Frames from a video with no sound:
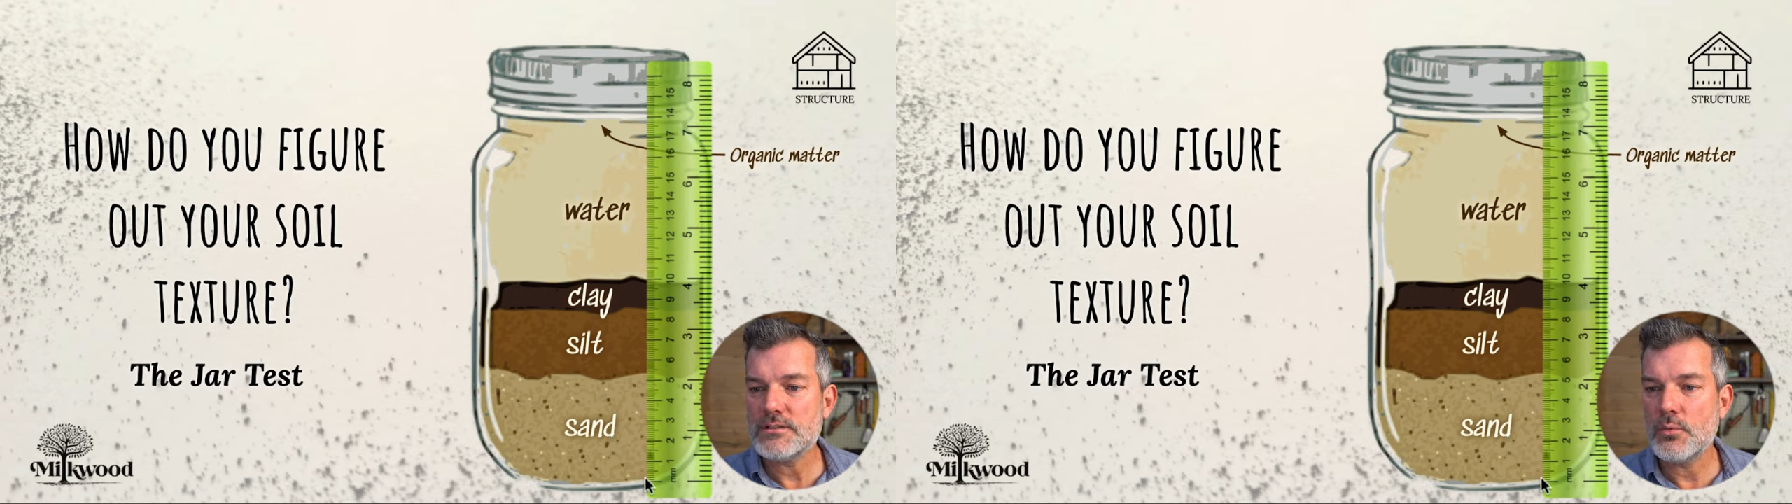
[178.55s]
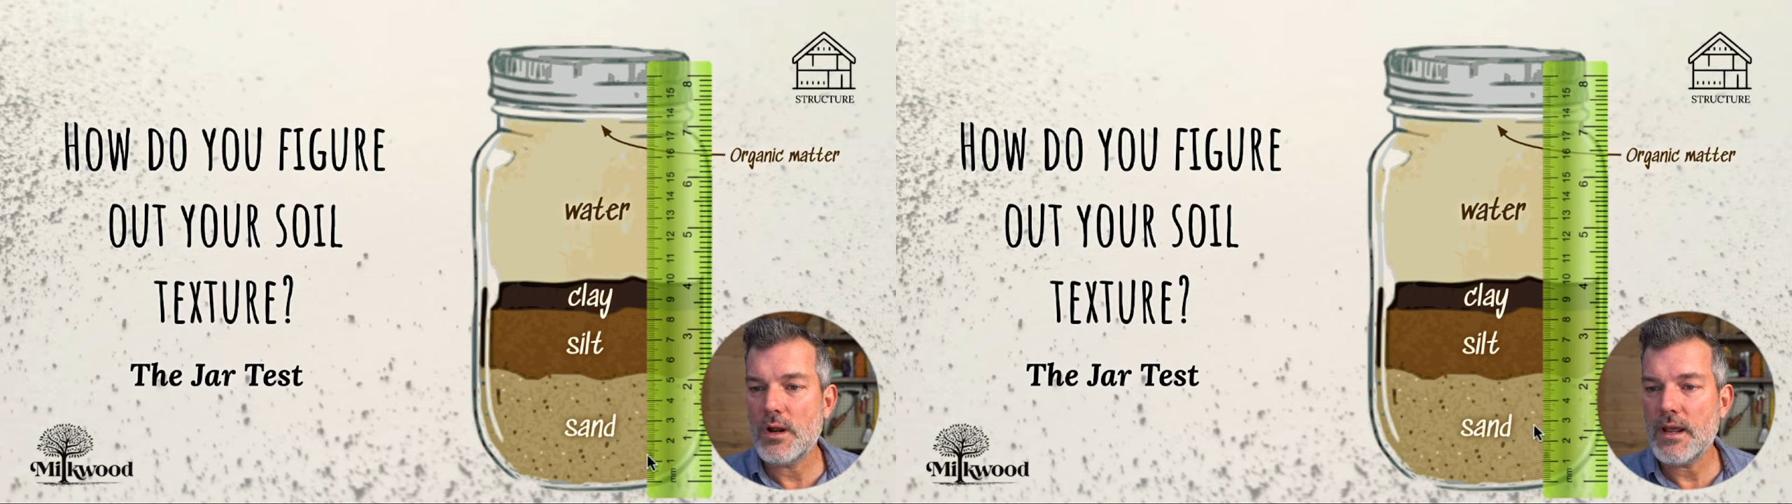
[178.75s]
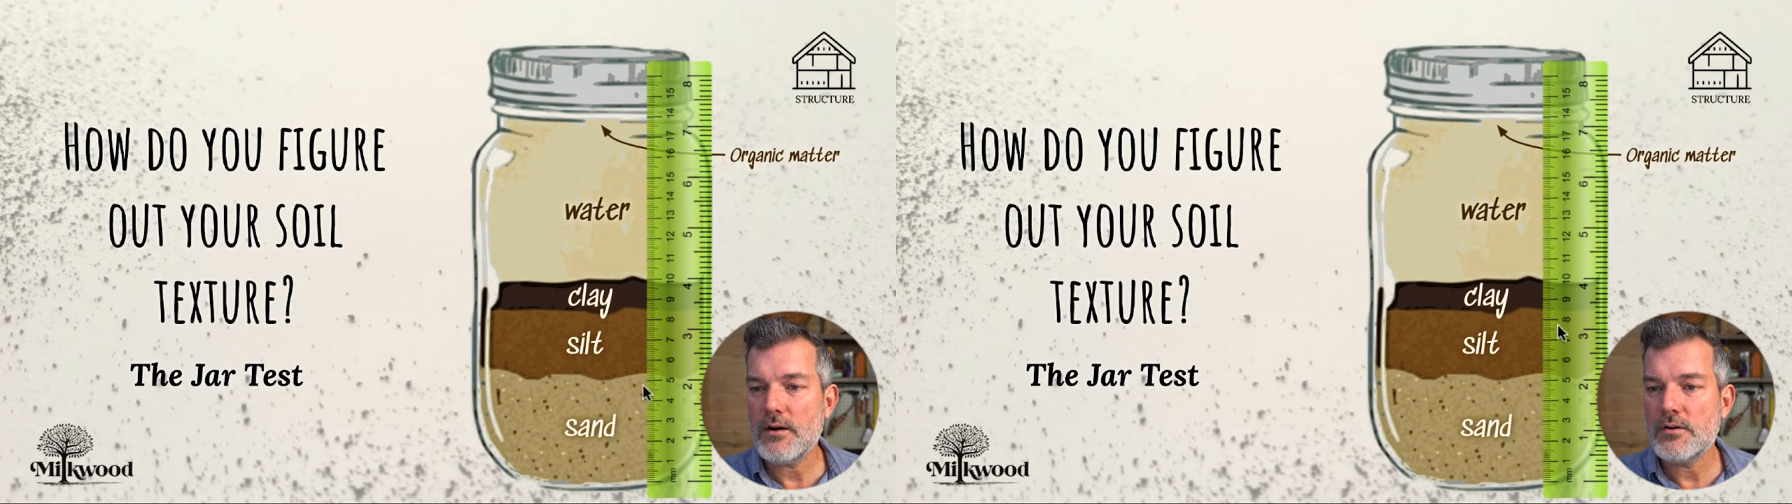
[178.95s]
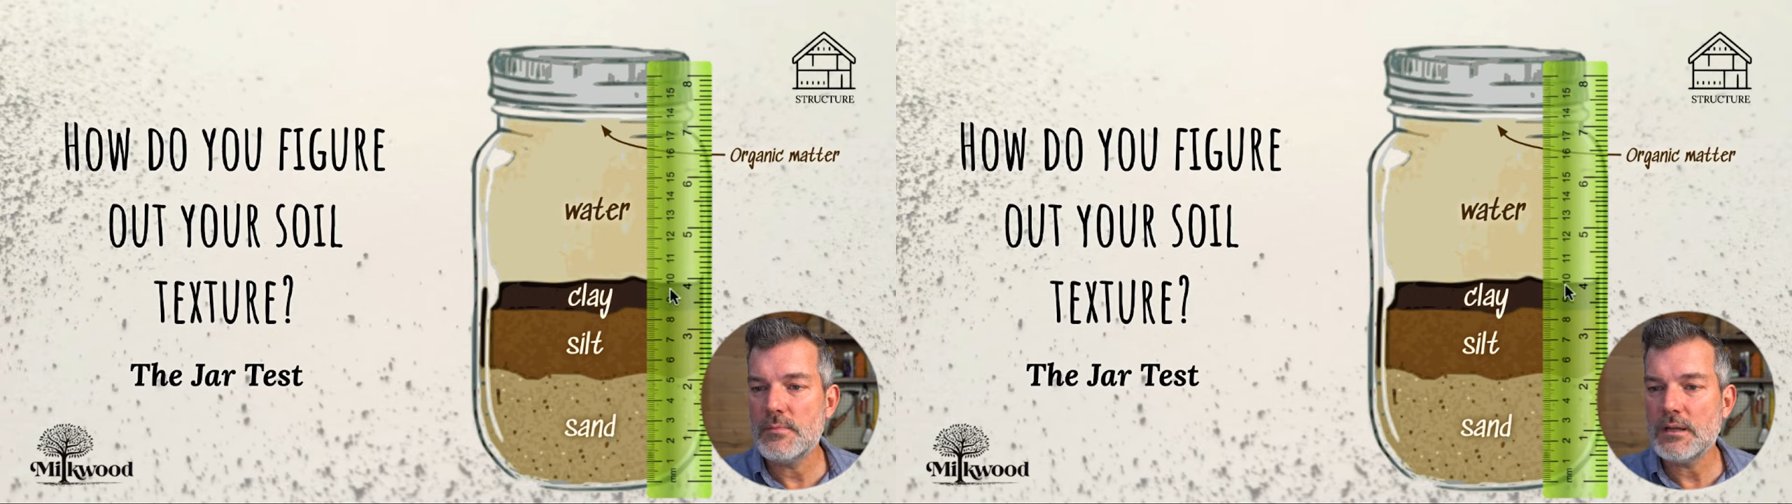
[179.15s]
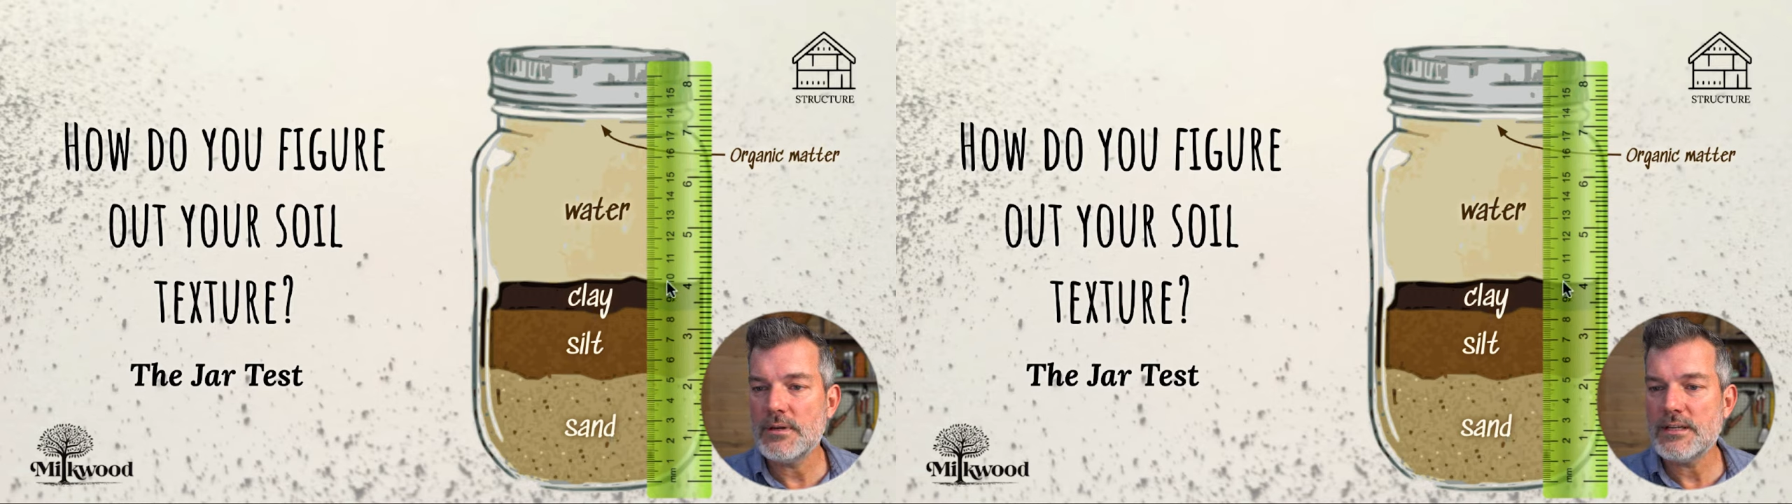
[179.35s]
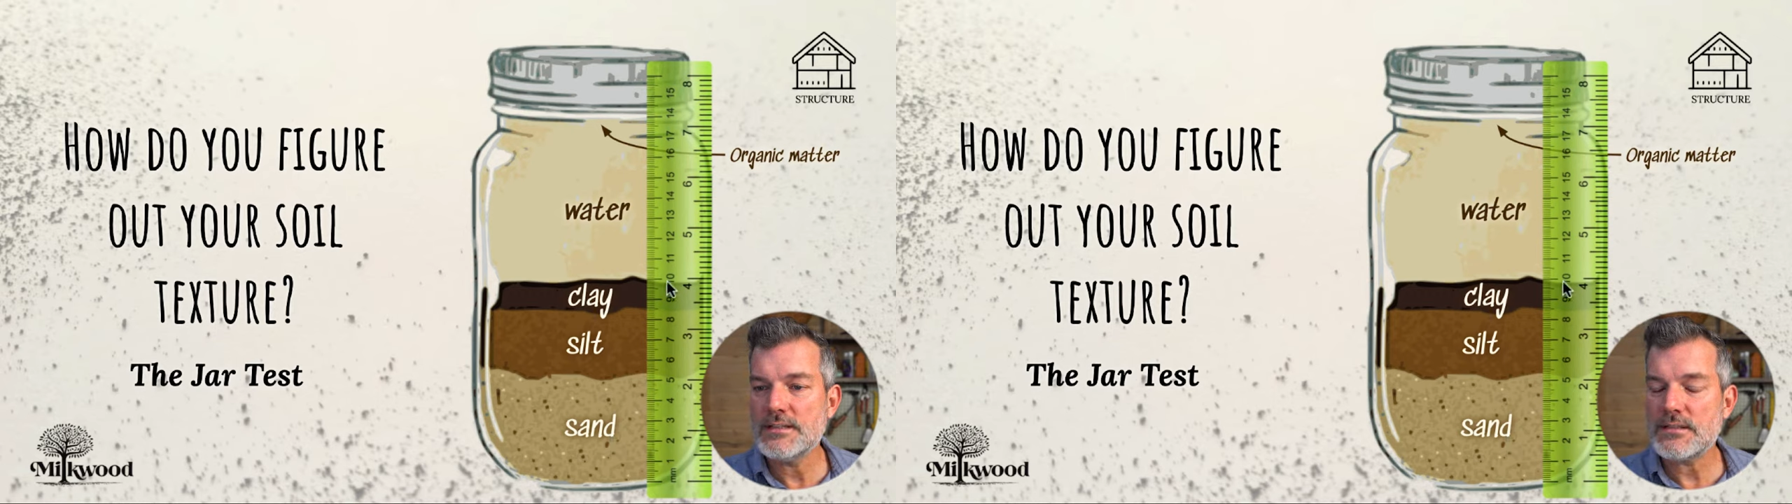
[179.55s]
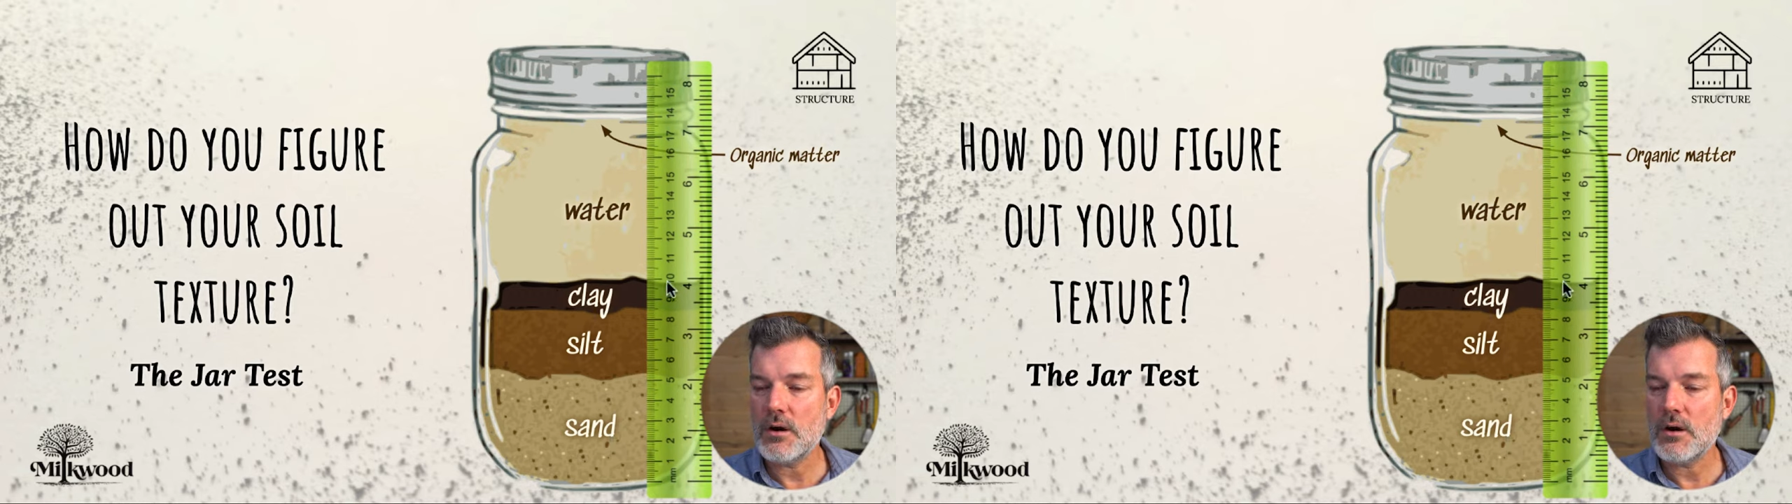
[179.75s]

or 100 millimeters